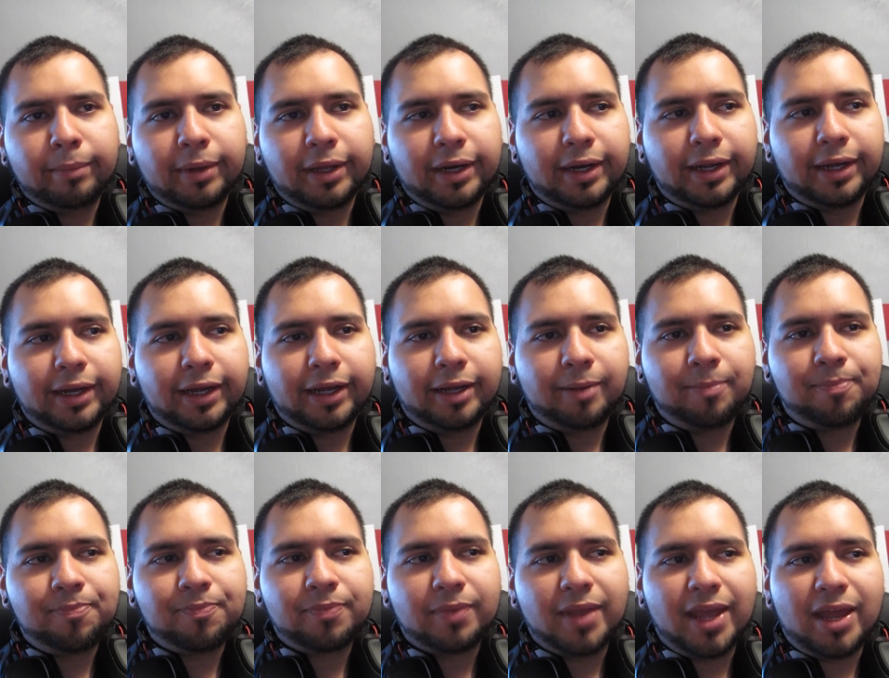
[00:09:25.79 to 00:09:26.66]
But uh,
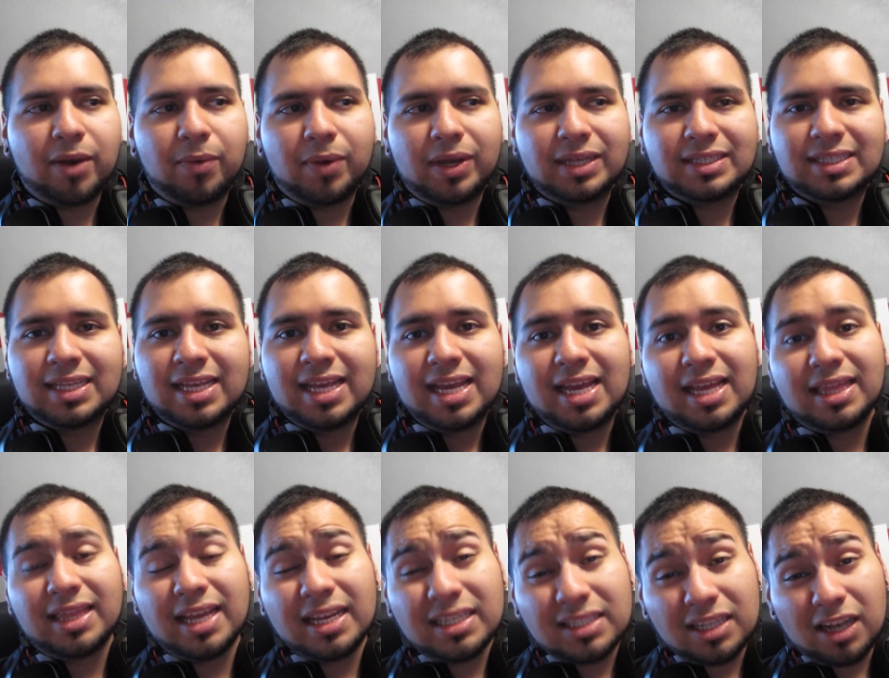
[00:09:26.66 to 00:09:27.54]
anyways,
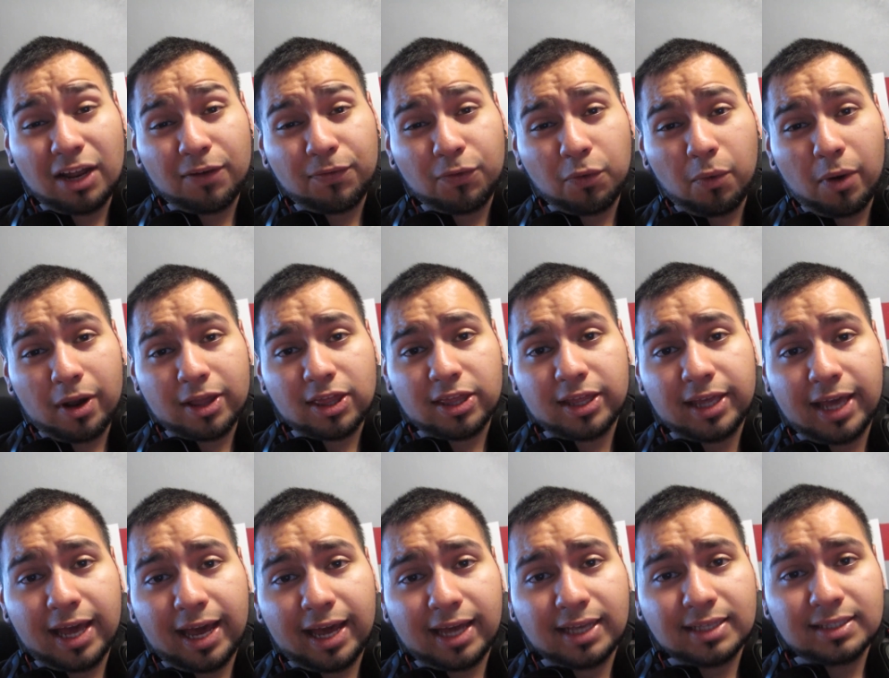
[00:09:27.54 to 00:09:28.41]
thanks a lot for watching,
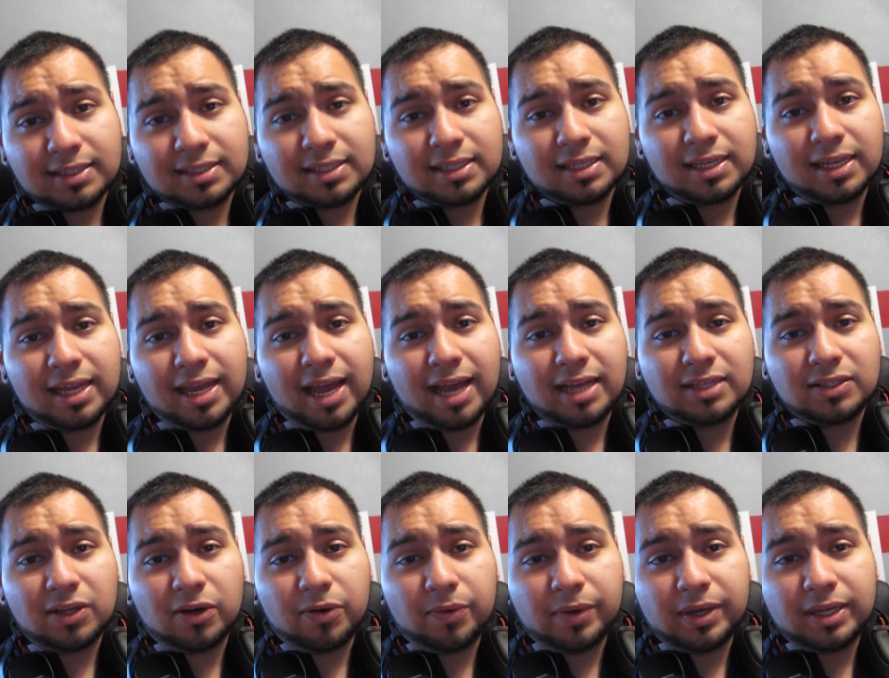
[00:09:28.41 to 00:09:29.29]
guys.
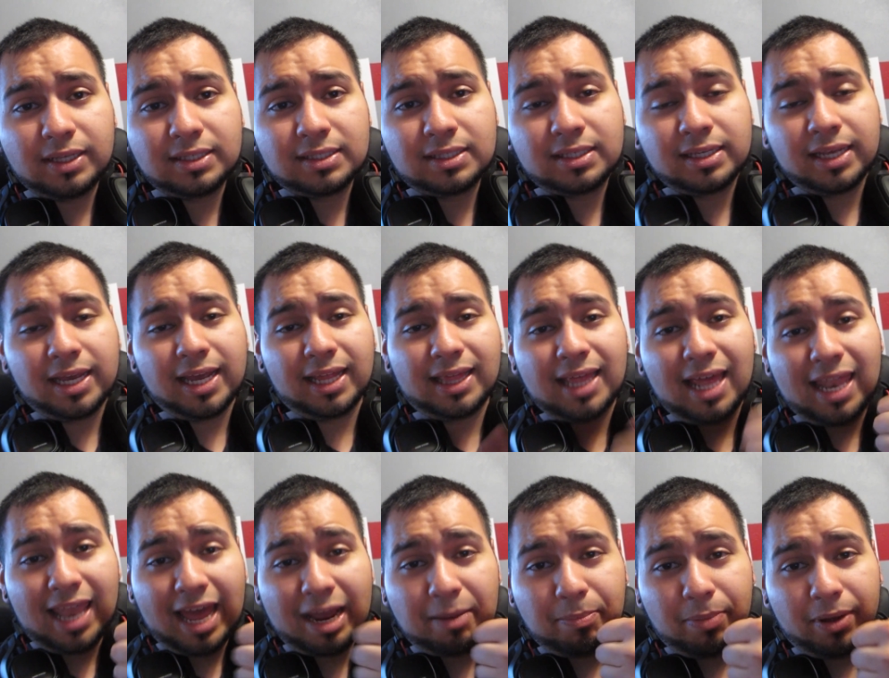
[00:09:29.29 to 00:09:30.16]
As always, hit that
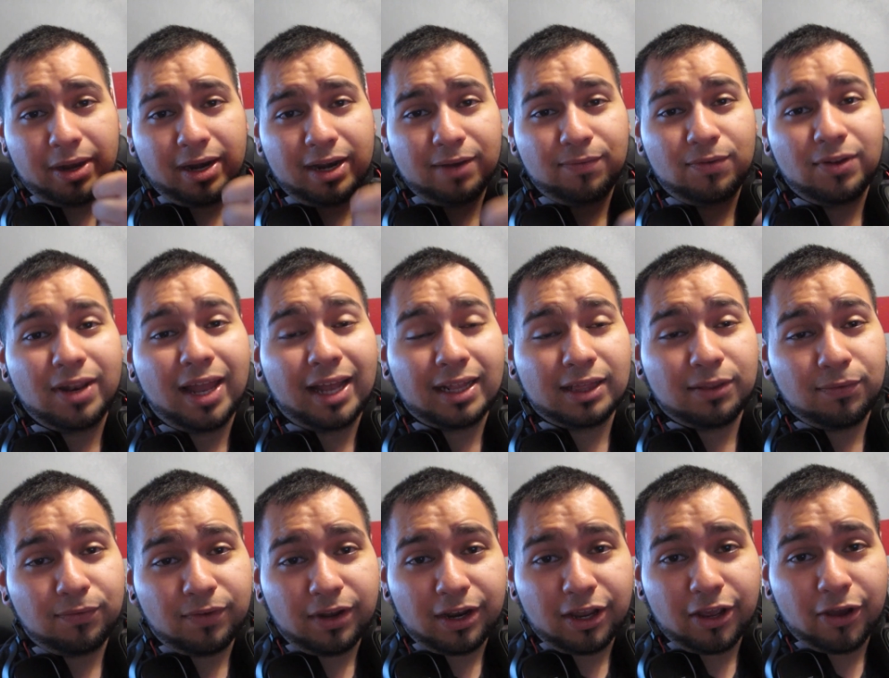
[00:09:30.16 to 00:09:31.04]
like button if you liked
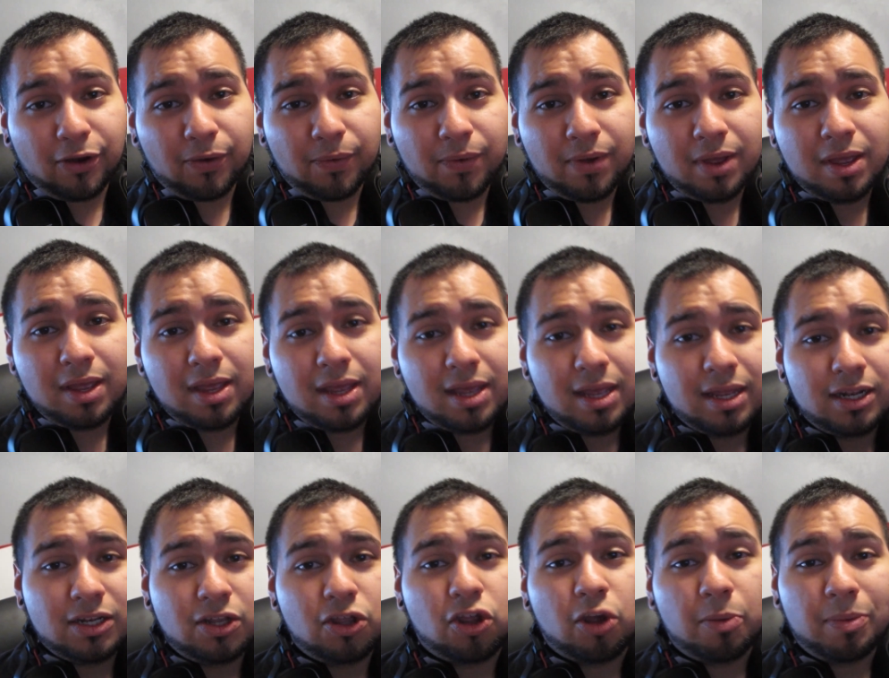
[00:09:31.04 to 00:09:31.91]
the video
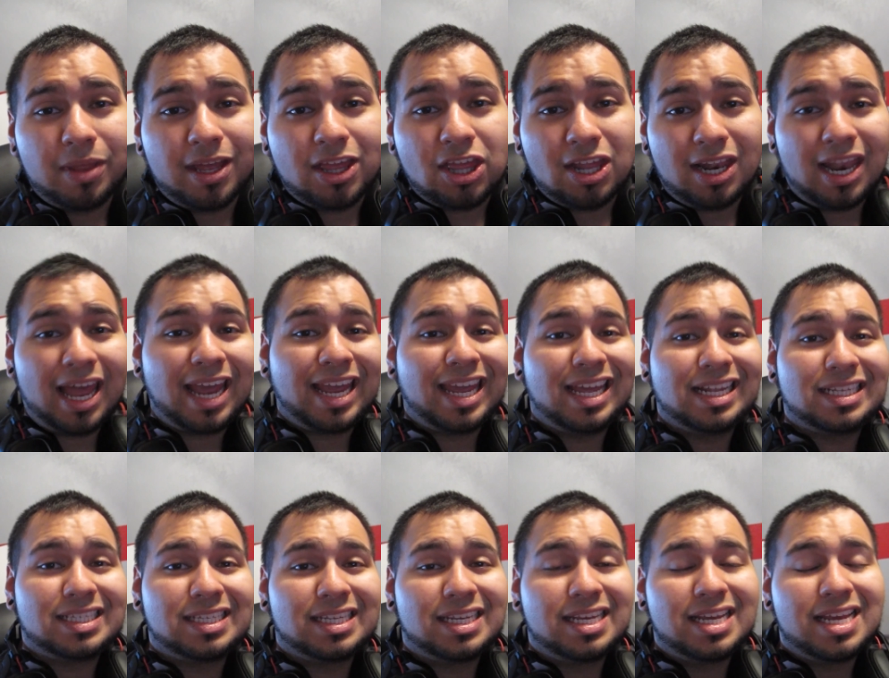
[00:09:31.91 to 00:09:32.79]
to show me that you like
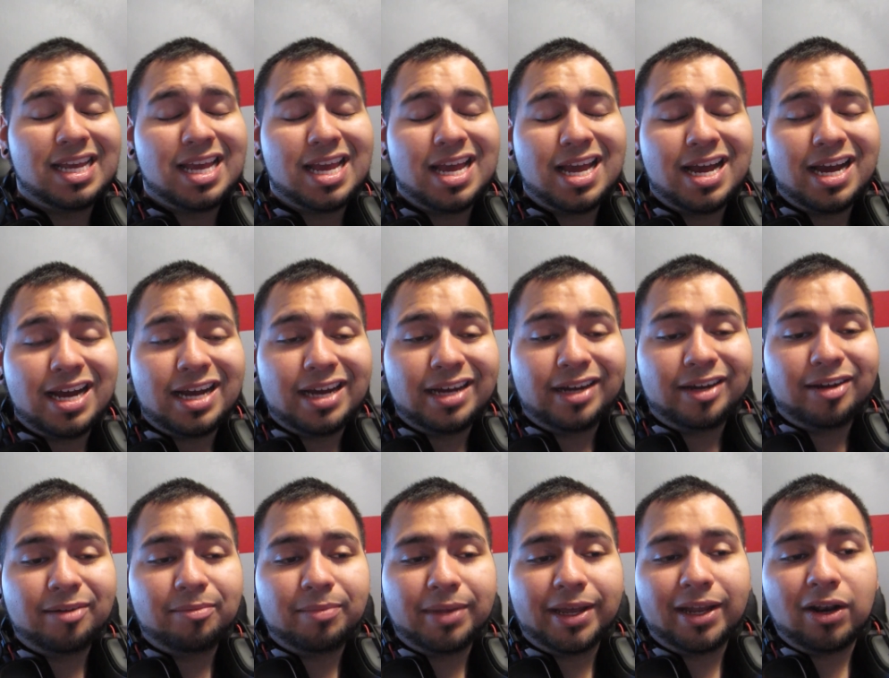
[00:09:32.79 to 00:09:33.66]
it.
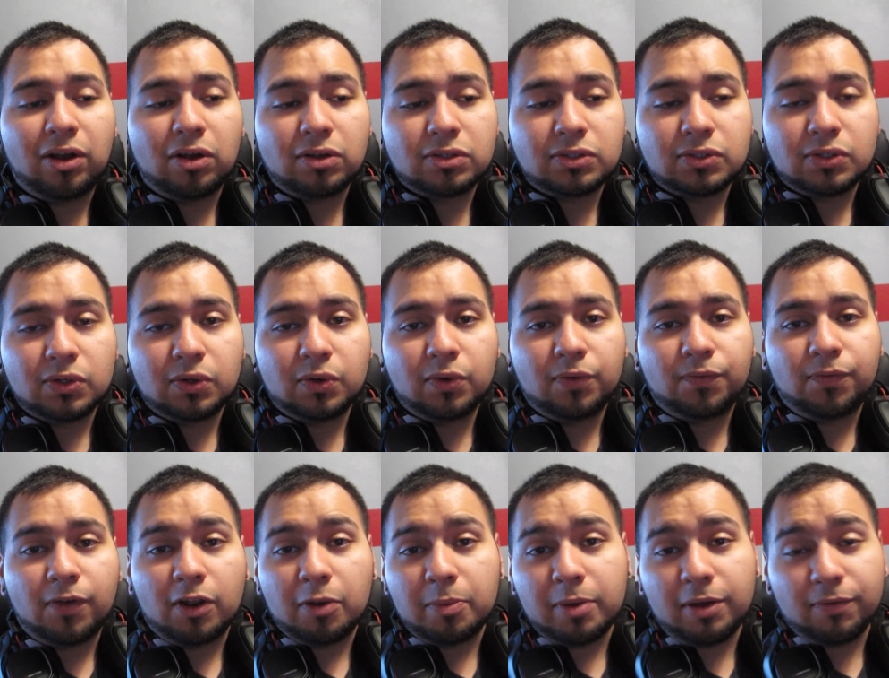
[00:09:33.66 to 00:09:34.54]
Um, and also
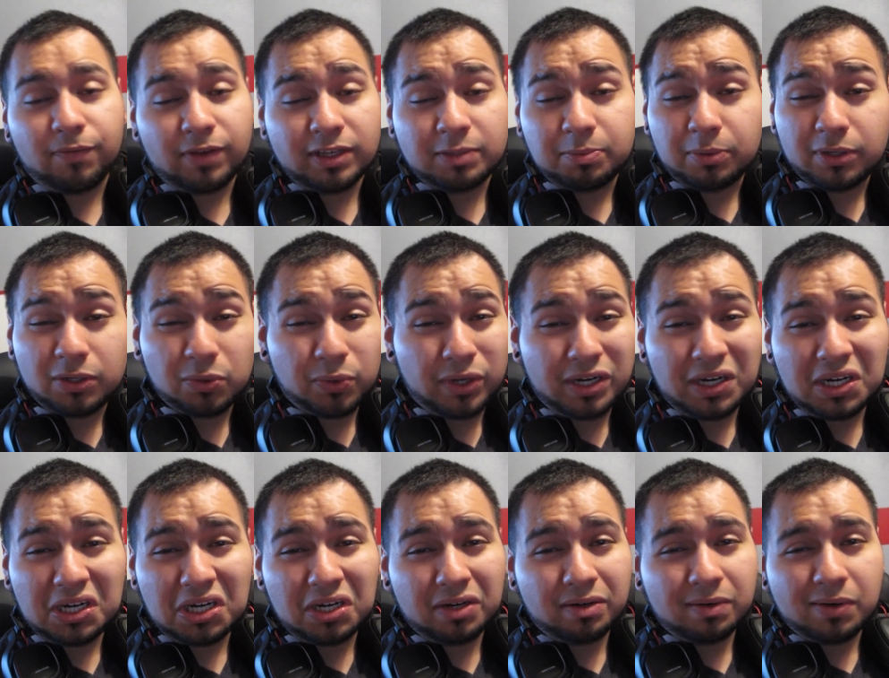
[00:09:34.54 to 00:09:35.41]
follow me on Facebook,
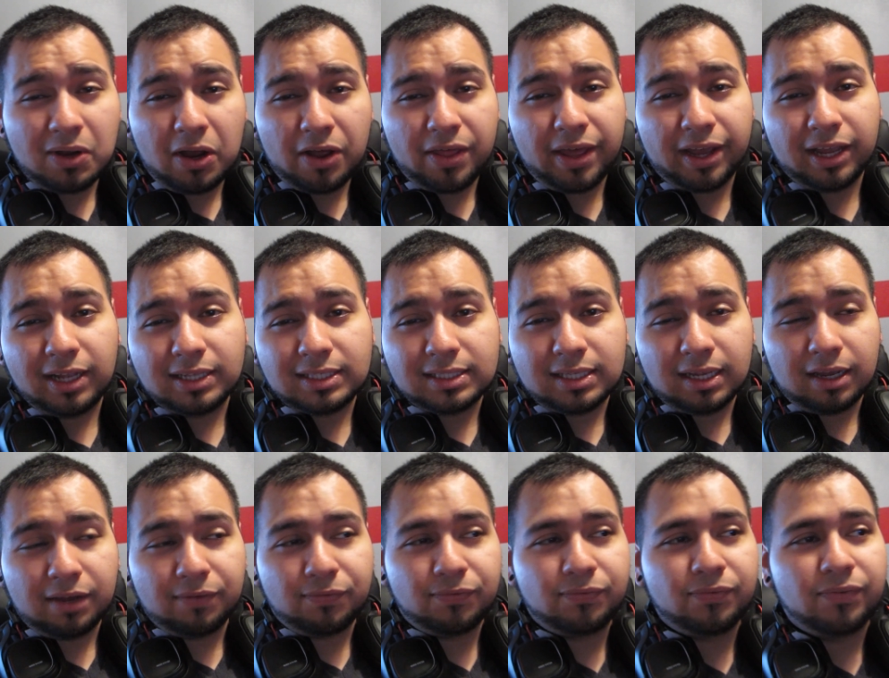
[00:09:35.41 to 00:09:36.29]
Twitter, all that good
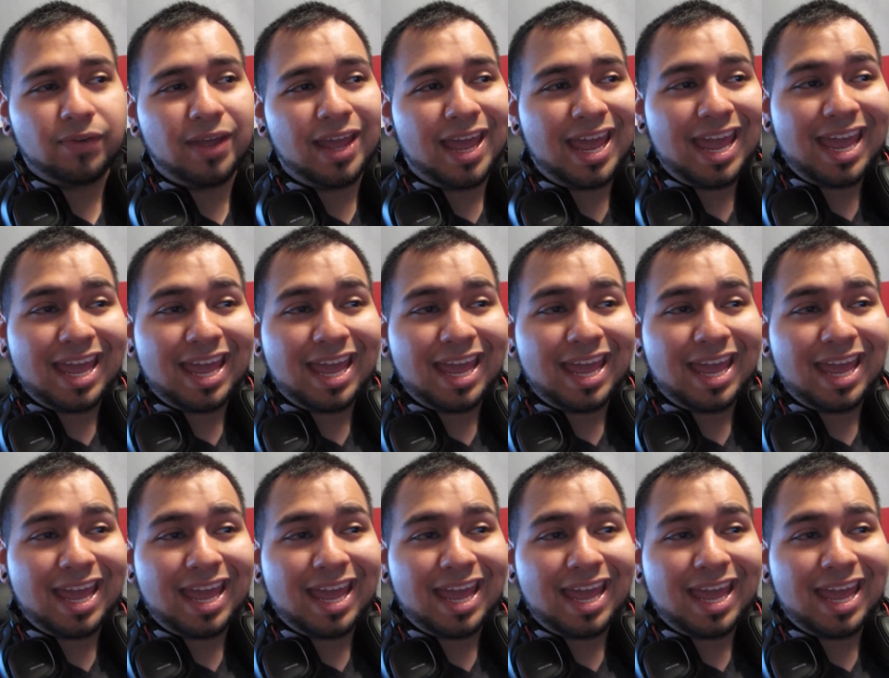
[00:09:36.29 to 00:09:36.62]
stuff.